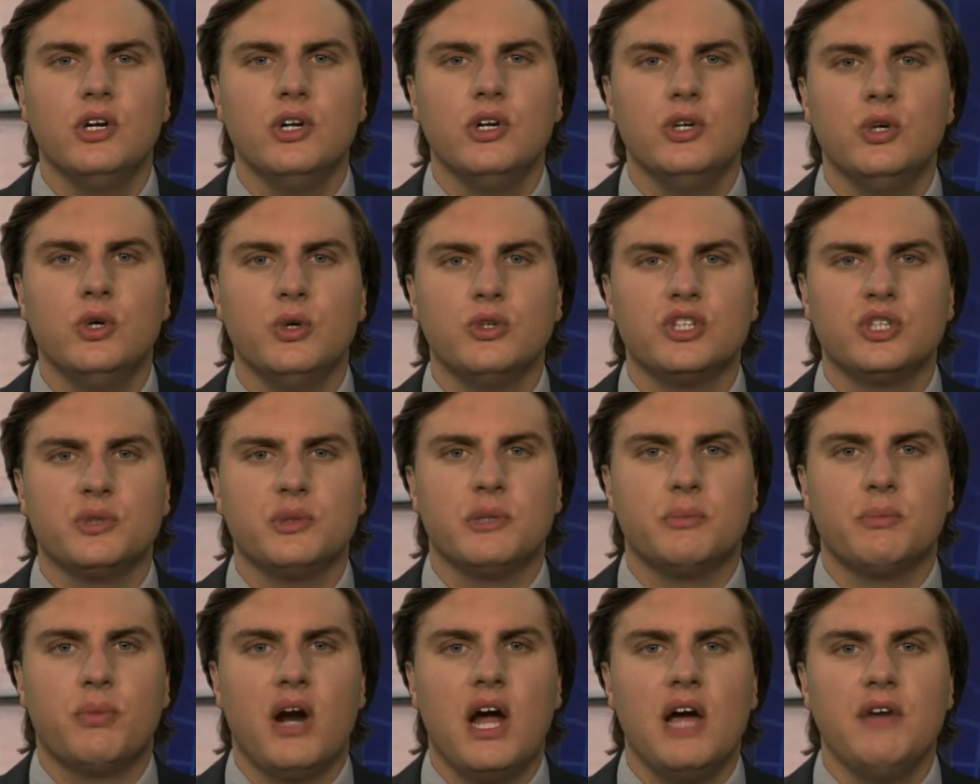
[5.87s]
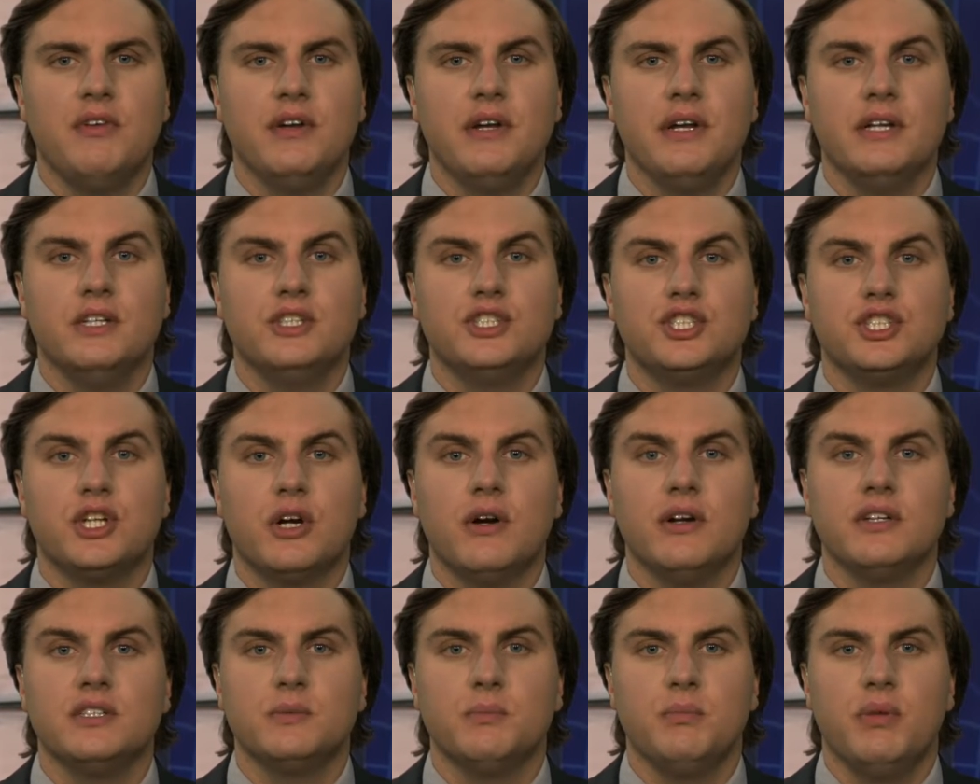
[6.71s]
Hoosiers with private
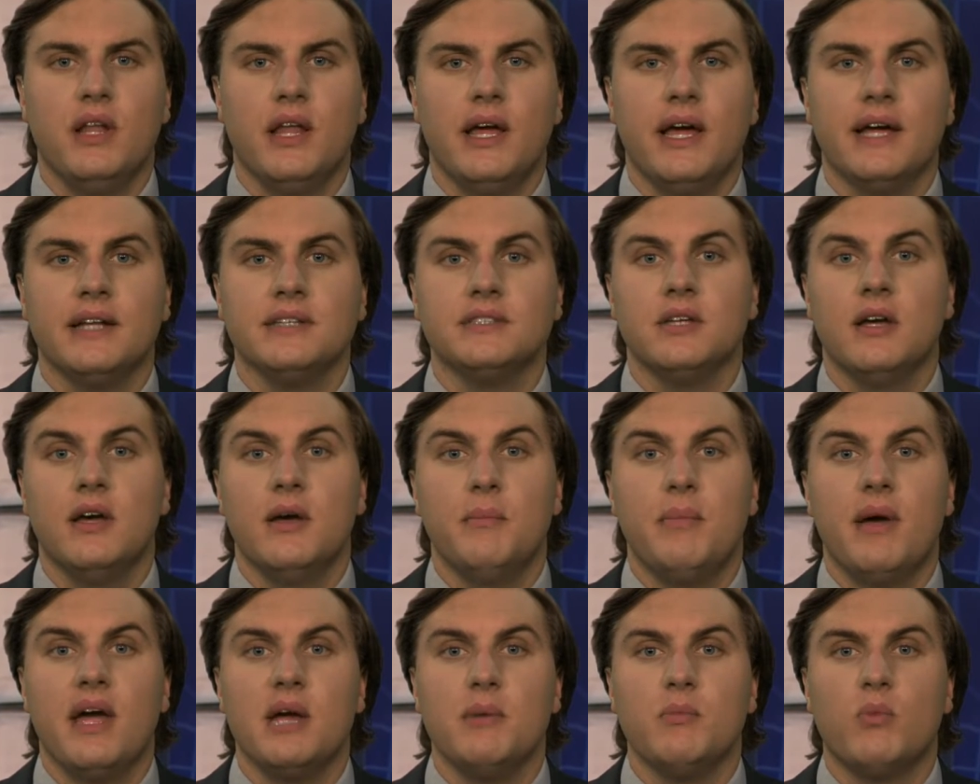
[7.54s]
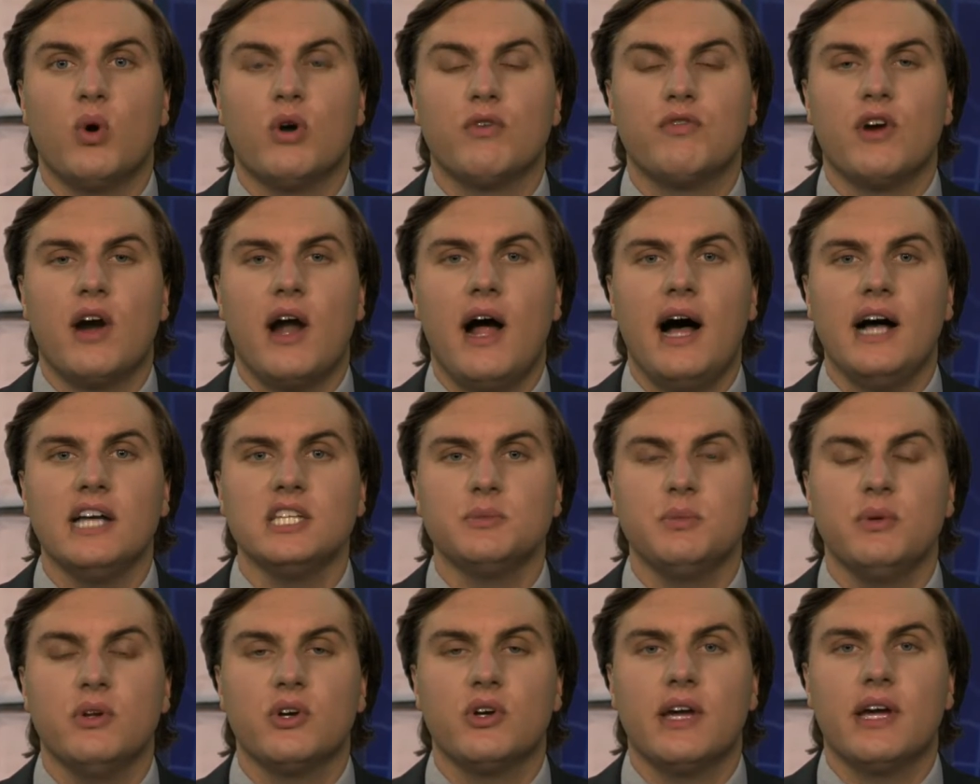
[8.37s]
insurance plans pay more for
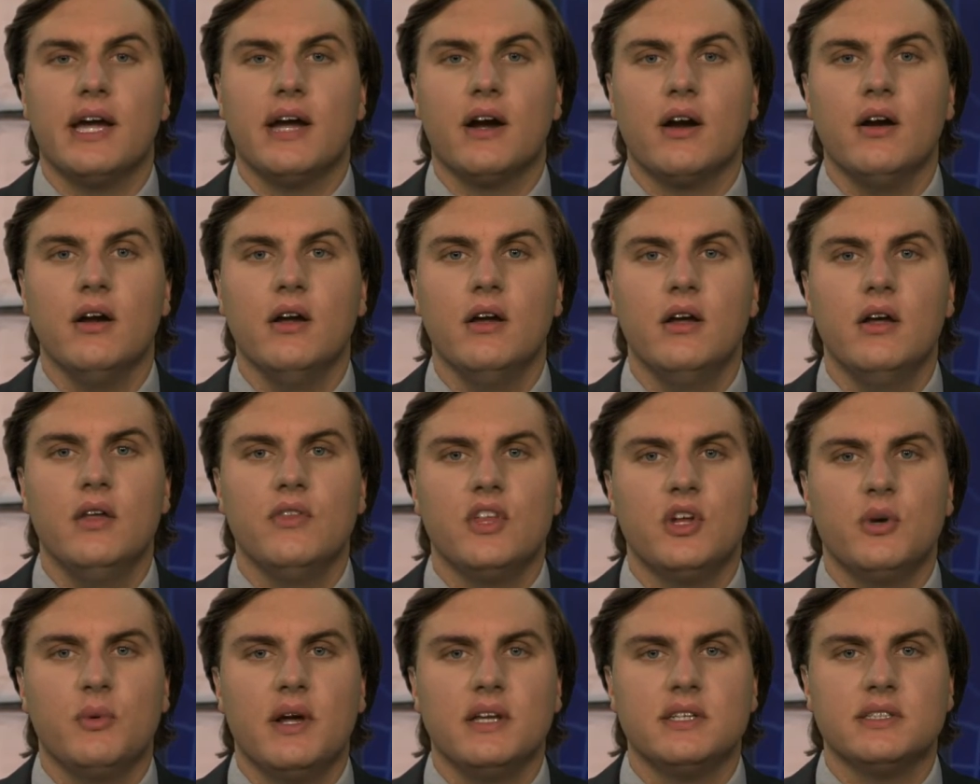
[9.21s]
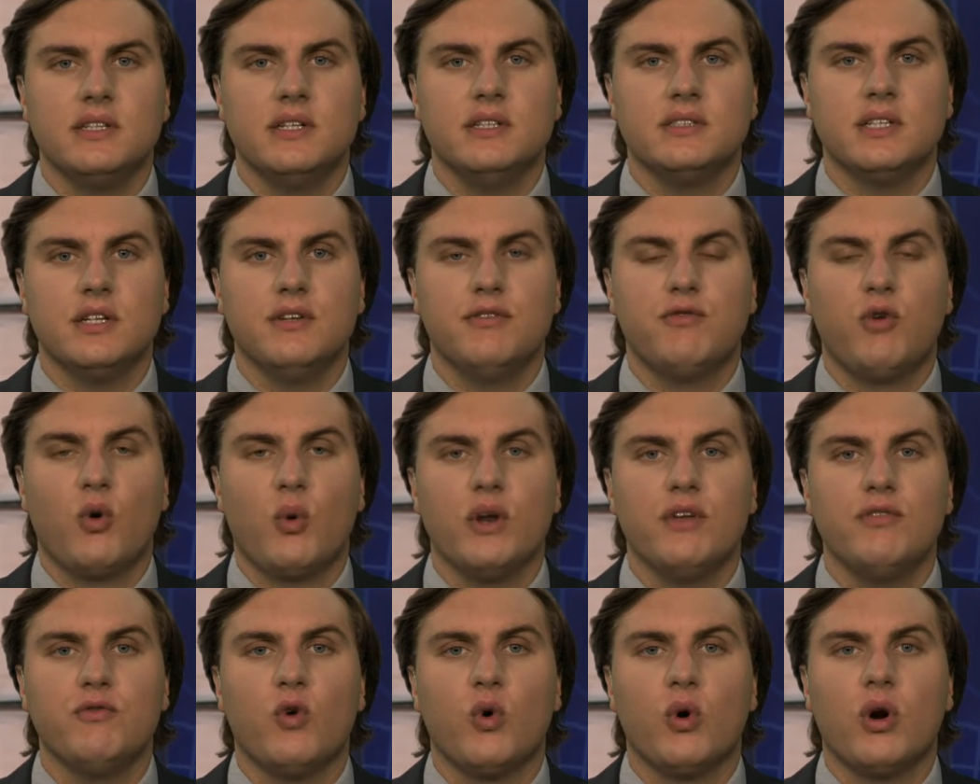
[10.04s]
hospital care than residents in
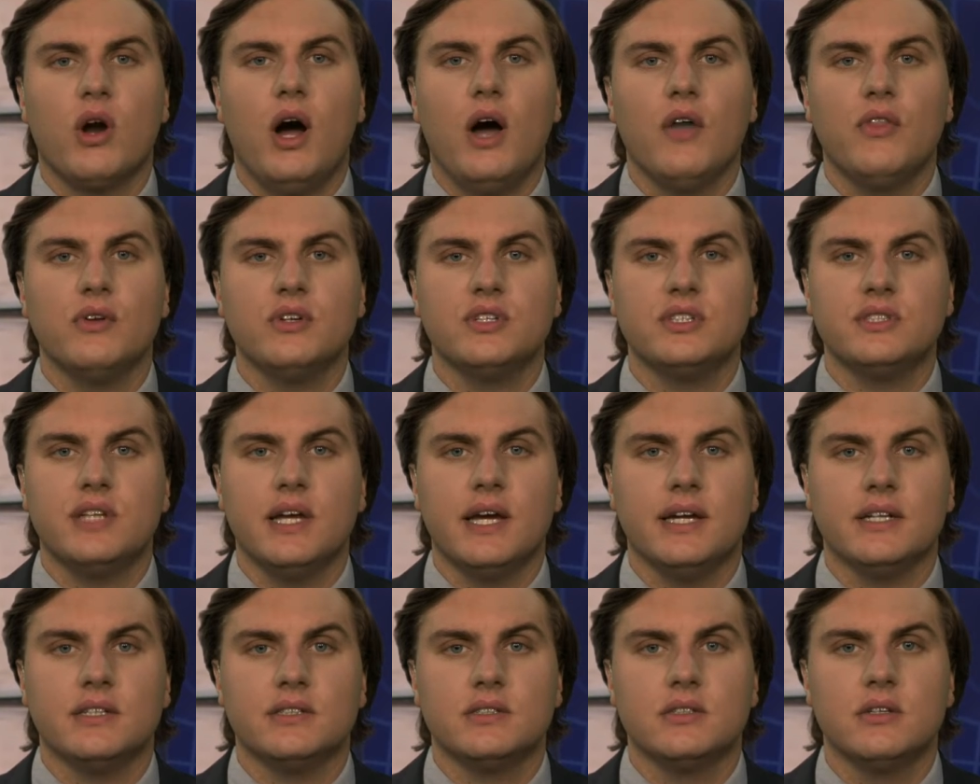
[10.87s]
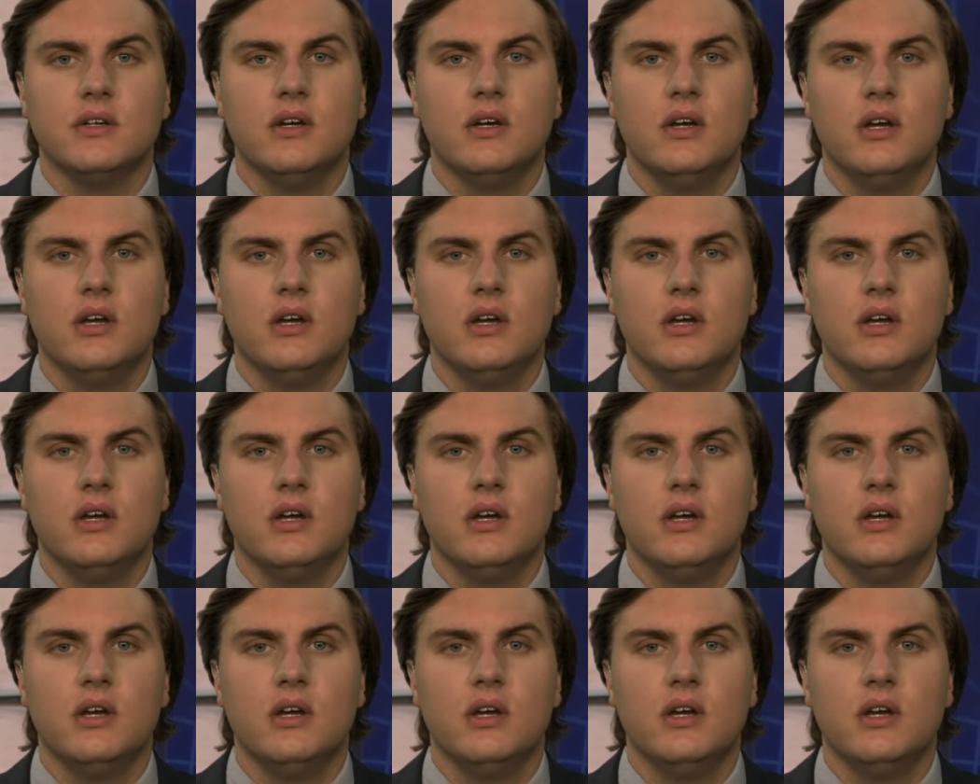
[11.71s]
44 other states.